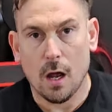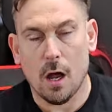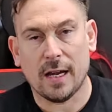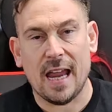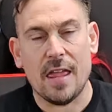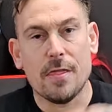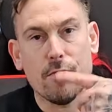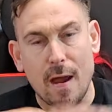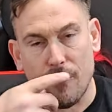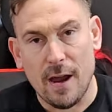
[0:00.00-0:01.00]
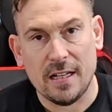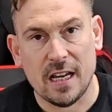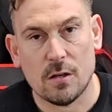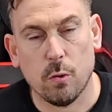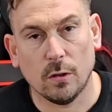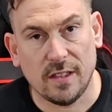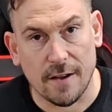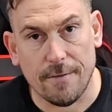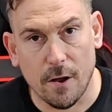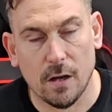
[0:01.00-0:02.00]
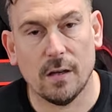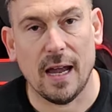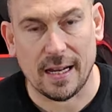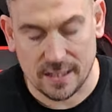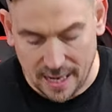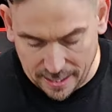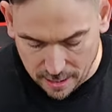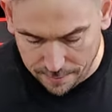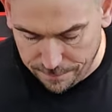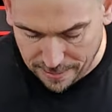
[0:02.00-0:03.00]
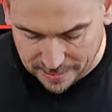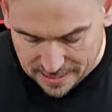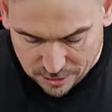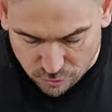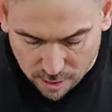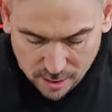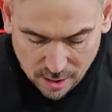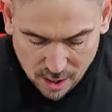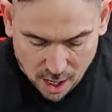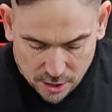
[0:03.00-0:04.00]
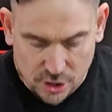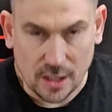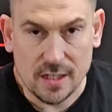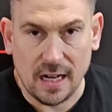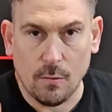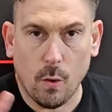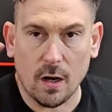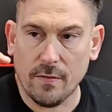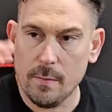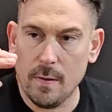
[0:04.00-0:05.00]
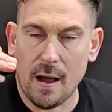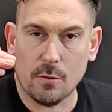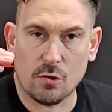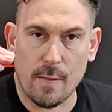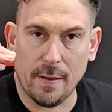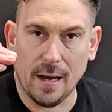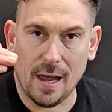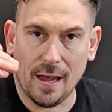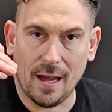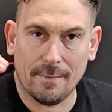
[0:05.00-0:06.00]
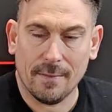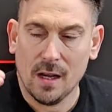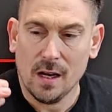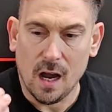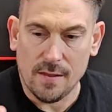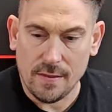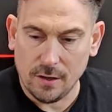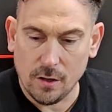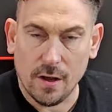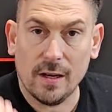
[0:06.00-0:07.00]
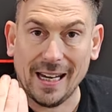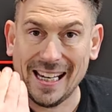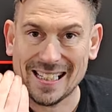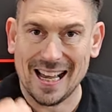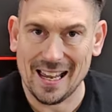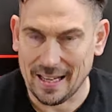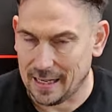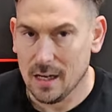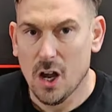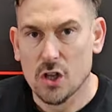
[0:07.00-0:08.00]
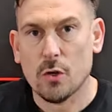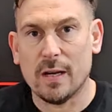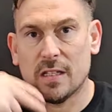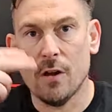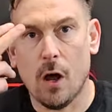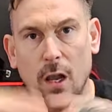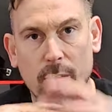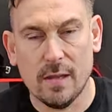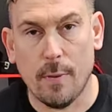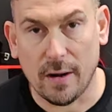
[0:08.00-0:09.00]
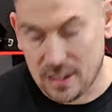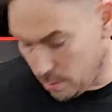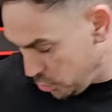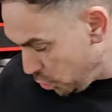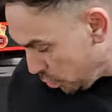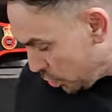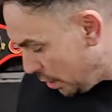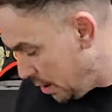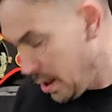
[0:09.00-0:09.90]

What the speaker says: again, the rep ranges would differ, etc. And as you can see, one of them I was gripping like that, and then the other is like that. So it's not allowing the body to adjust.